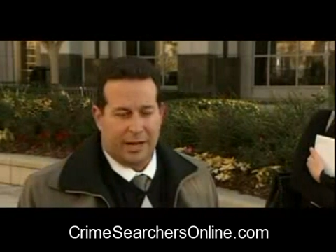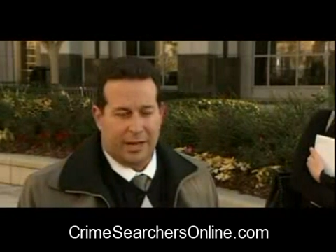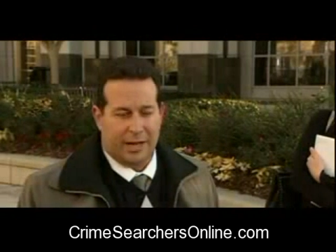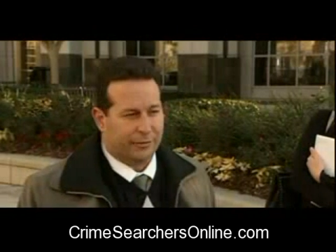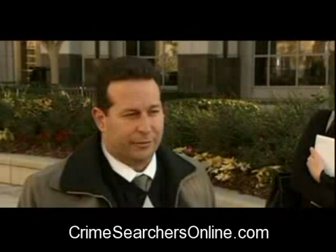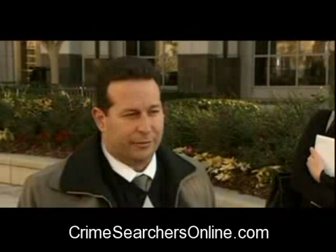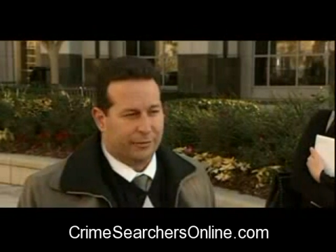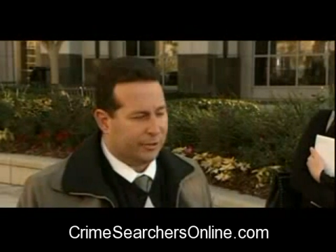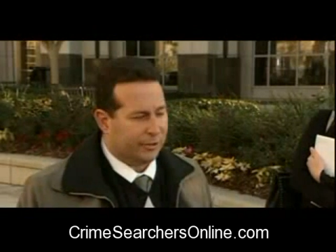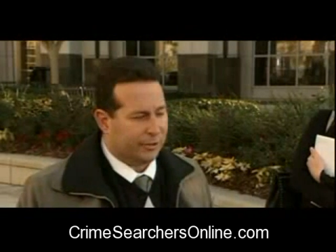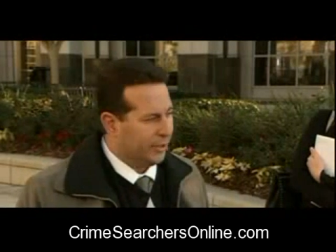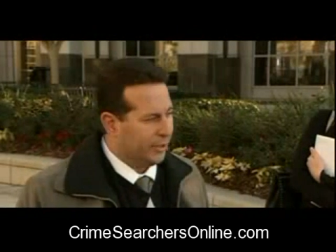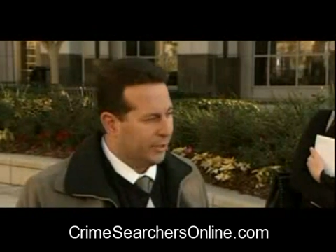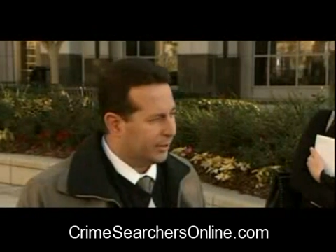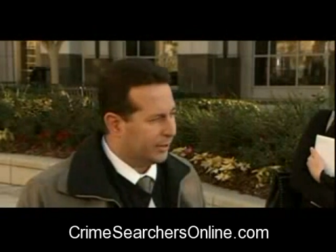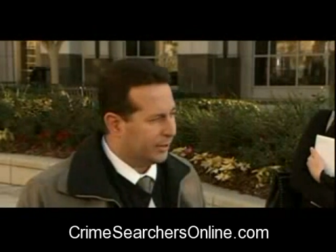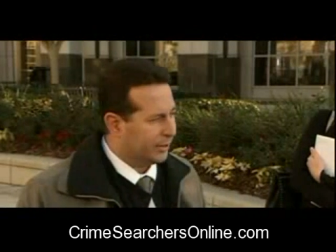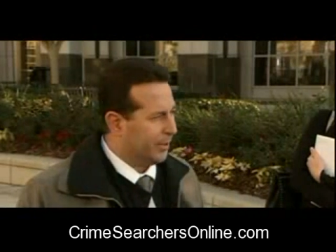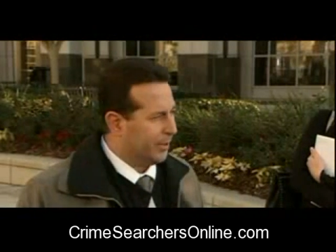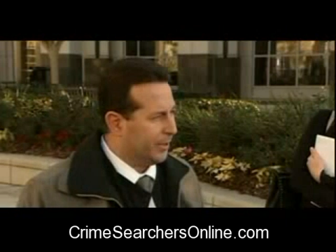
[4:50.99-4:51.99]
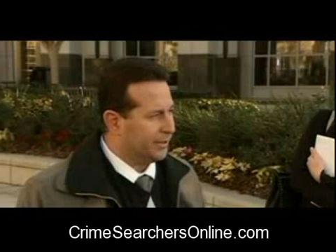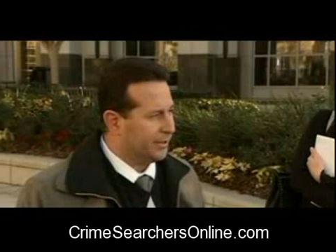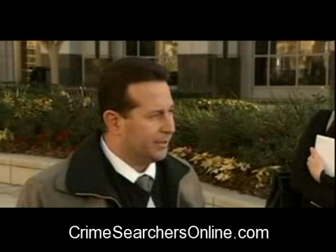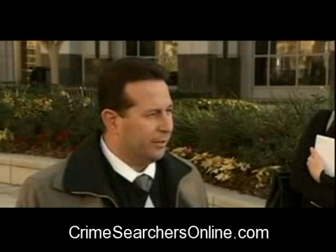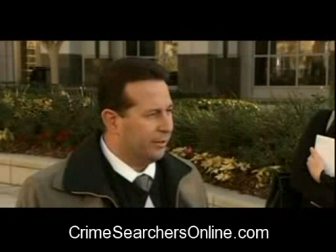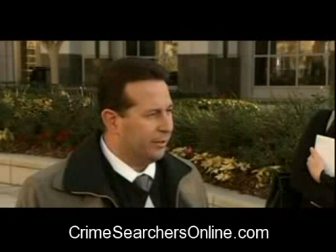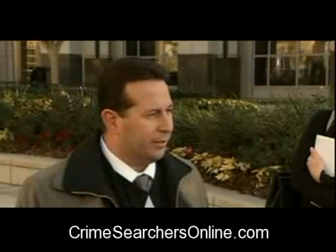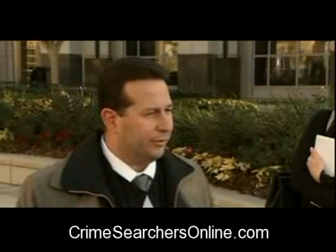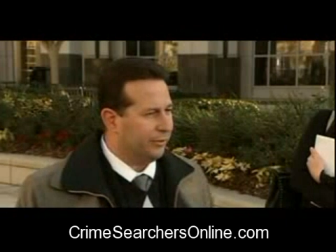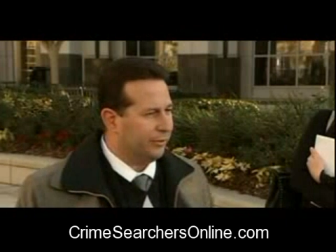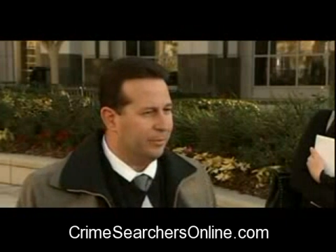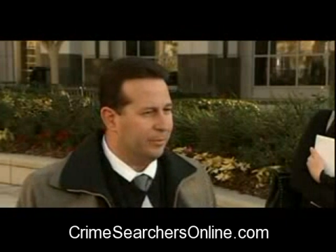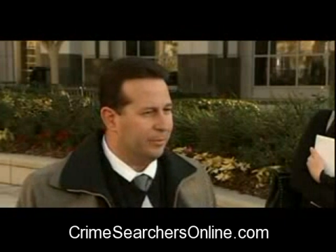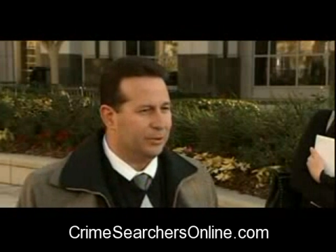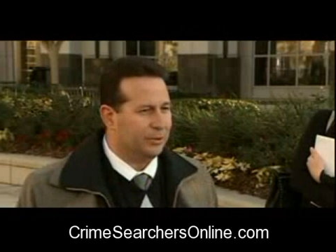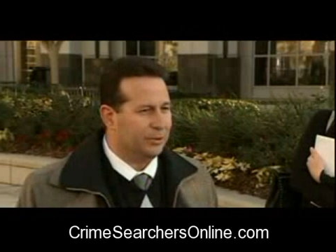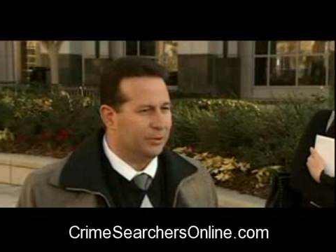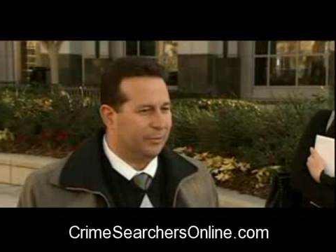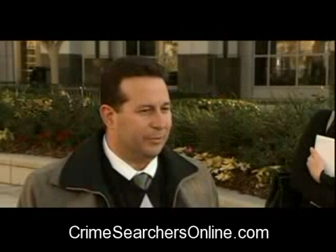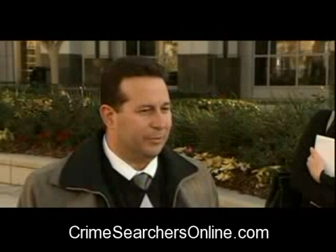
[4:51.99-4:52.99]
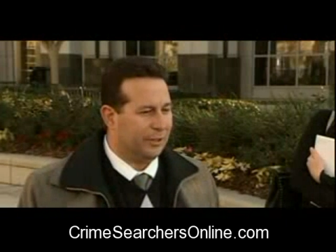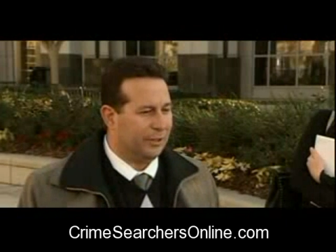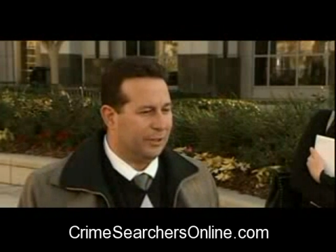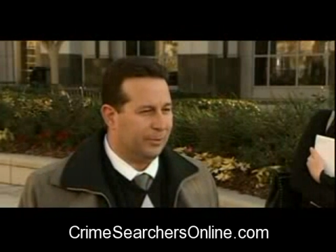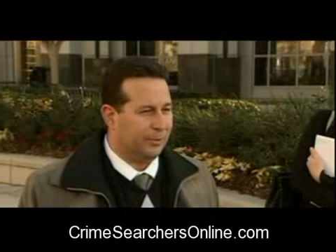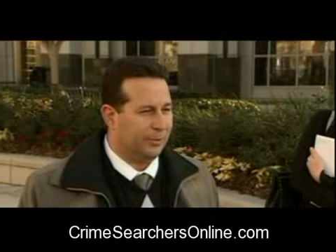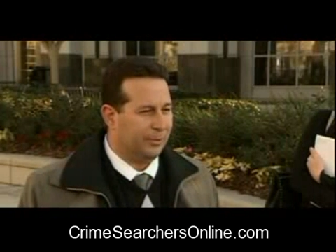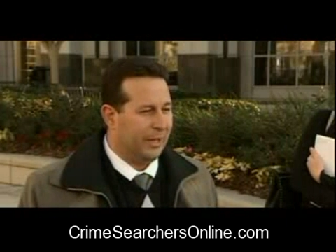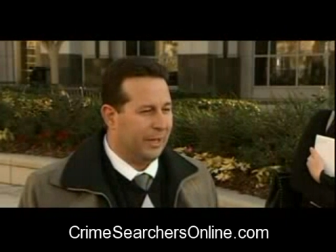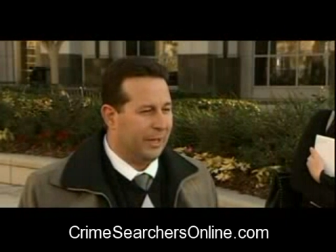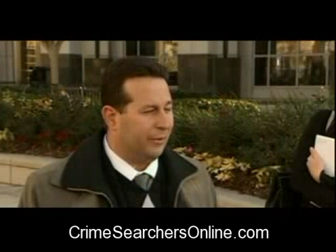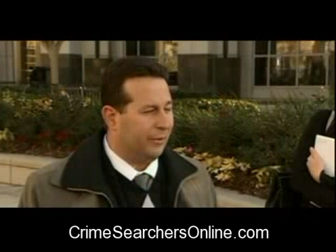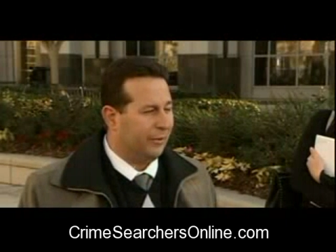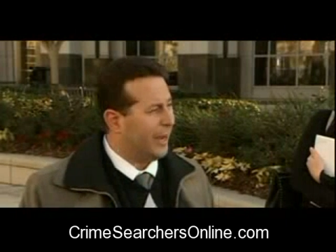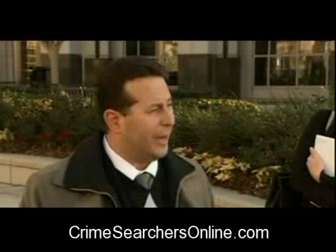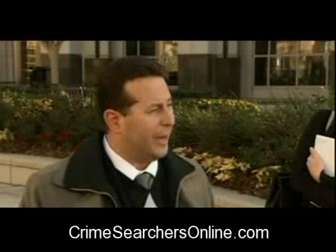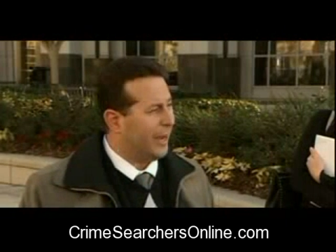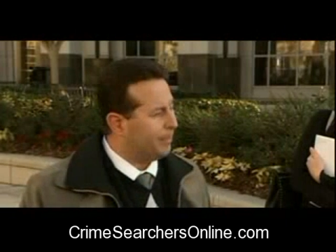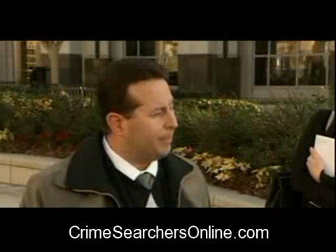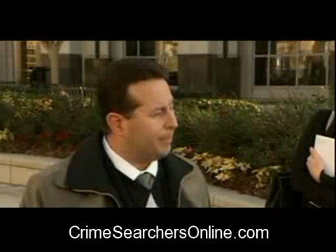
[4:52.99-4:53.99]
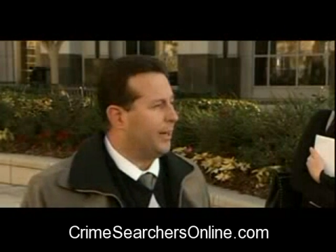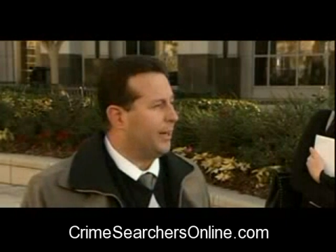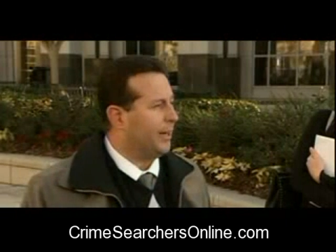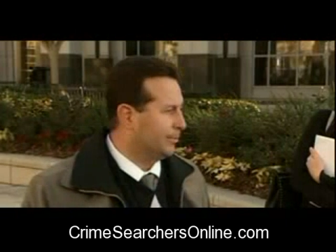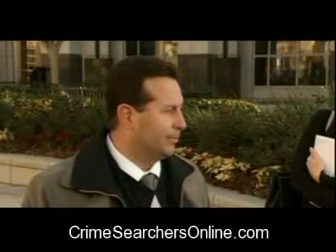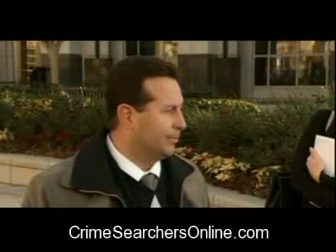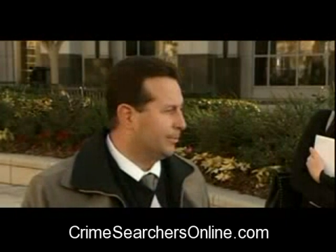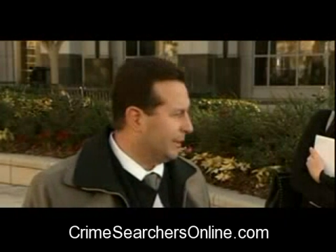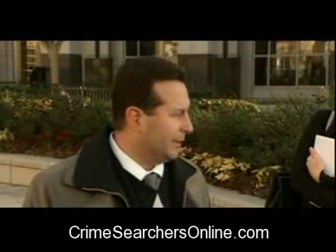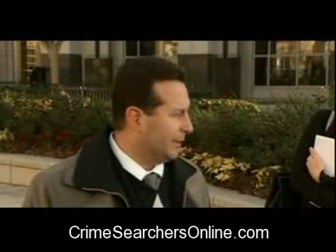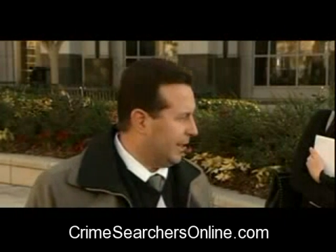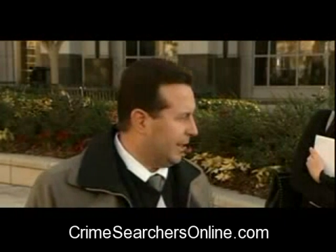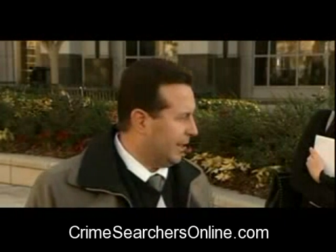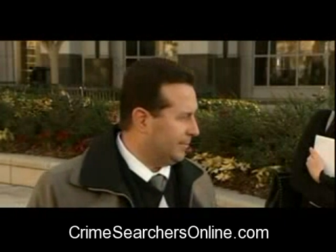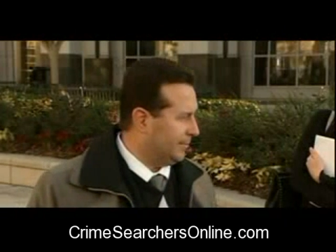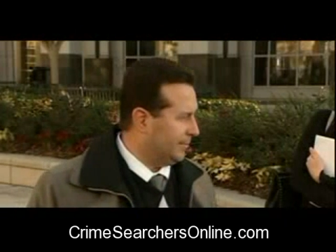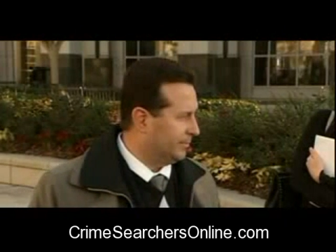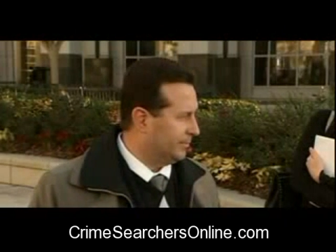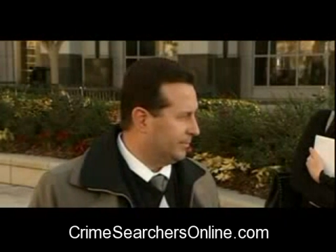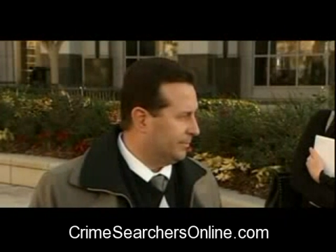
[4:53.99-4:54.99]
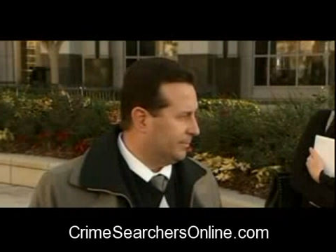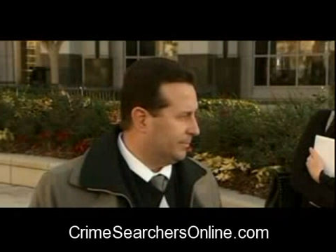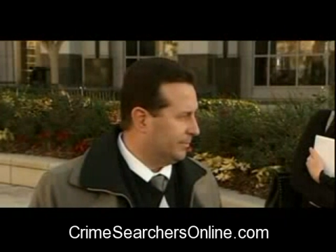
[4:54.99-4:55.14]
I have conducted myself in the most professional manner that I possibly can.